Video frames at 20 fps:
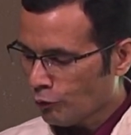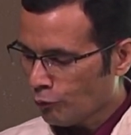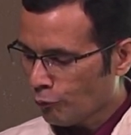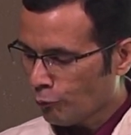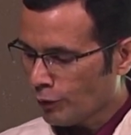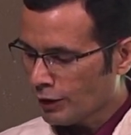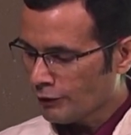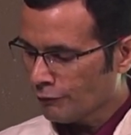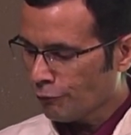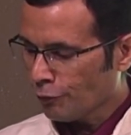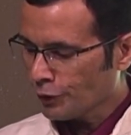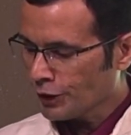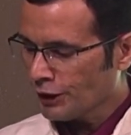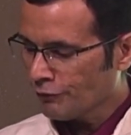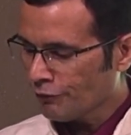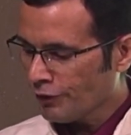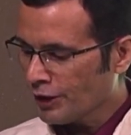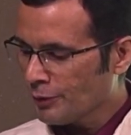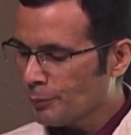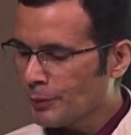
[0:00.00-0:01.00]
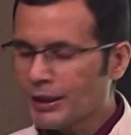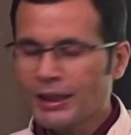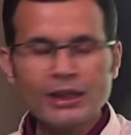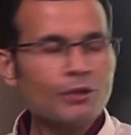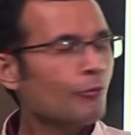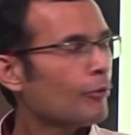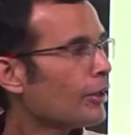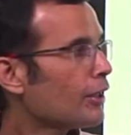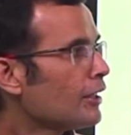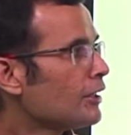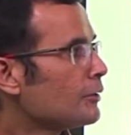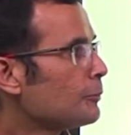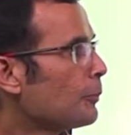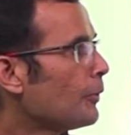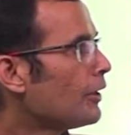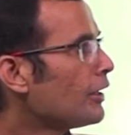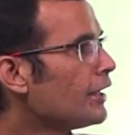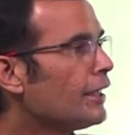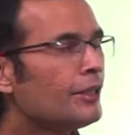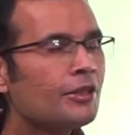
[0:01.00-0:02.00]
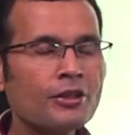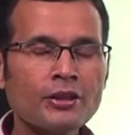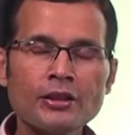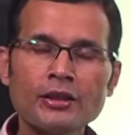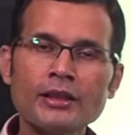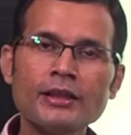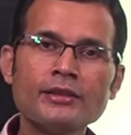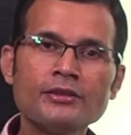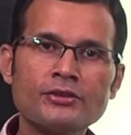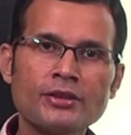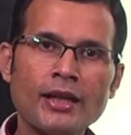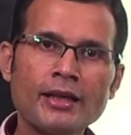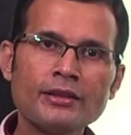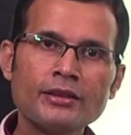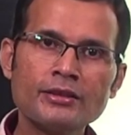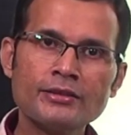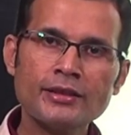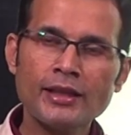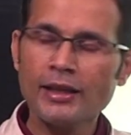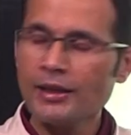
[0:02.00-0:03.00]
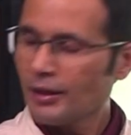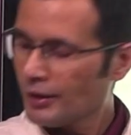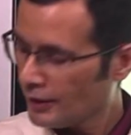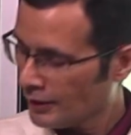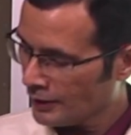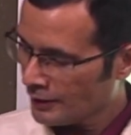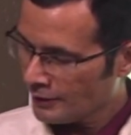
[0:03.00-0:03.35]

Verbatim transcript: 145 milliequivalents per liter inside the cell